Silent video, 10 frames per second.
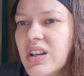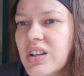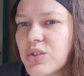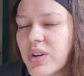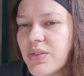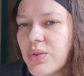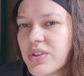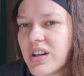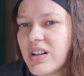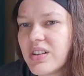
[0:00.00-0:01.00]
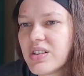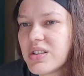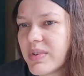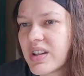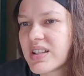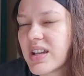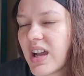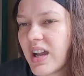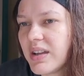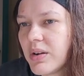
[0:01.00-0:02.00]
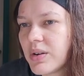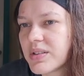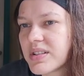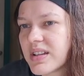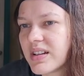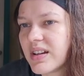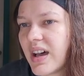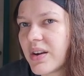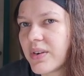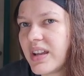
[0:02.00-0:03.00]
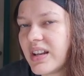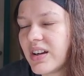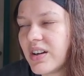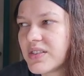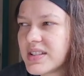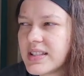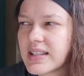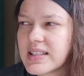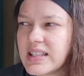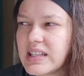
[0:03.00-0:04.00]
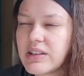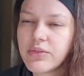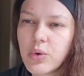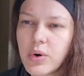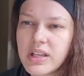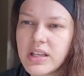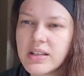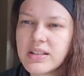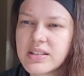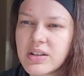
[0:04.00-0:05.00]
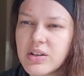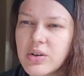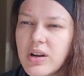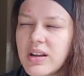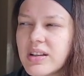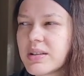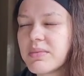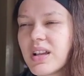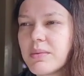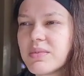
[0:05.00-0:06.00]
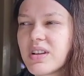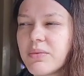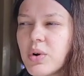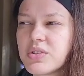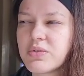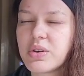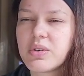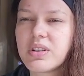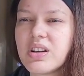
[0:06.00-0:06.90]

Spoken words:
$24, because I wholesale at a rate of 60-40. So sometimes, most frequently,